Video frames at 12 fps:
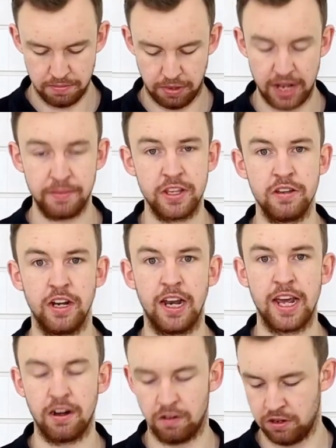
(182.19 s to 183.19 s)
blame the unit
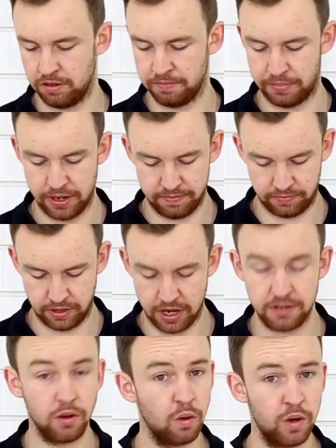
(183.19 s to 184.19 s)
later on, but it's